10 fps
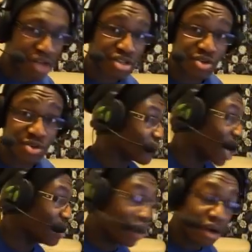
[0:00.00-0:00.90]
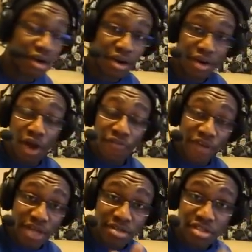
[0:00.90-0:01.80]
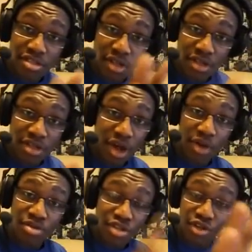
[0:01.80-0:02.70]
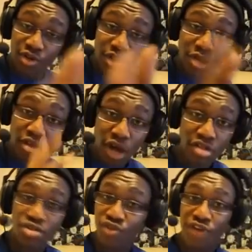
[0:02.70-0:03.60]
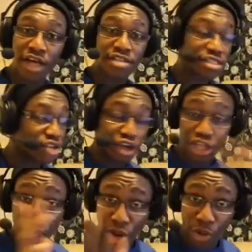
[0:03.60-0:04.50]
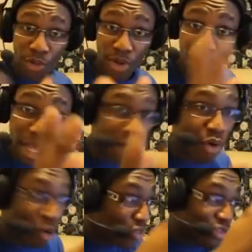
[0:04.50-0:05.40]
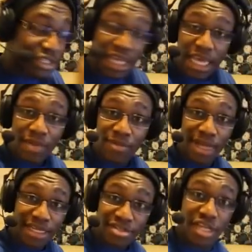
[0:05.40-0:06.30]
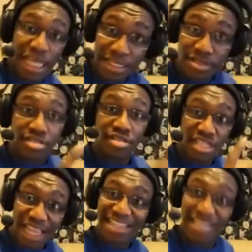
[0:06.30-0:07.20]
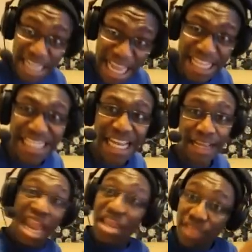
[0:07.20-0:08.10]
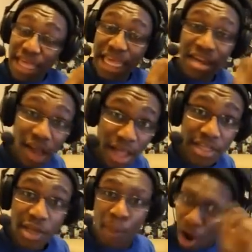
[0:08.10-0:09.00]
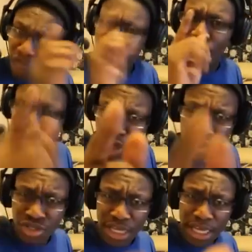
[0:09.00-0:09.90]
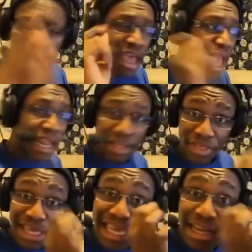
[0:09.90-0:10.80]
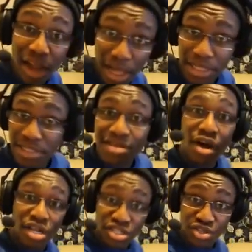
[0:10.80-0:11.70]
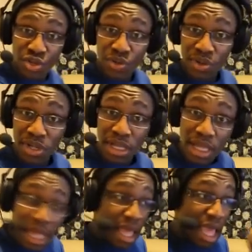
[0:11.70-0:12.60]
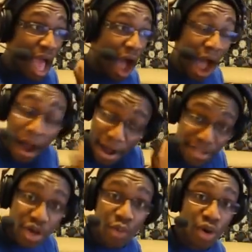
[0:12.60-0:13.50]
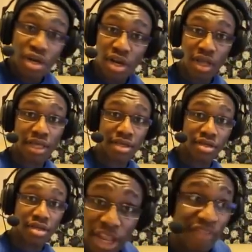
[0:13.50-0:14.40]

Arsenal. Hey, no offense, you know, to all those Arsenal fans. It's not you or the team. It's JJ. Anything he likes, apart from Podolski, anything he likes in Arsenal, I don't want to like.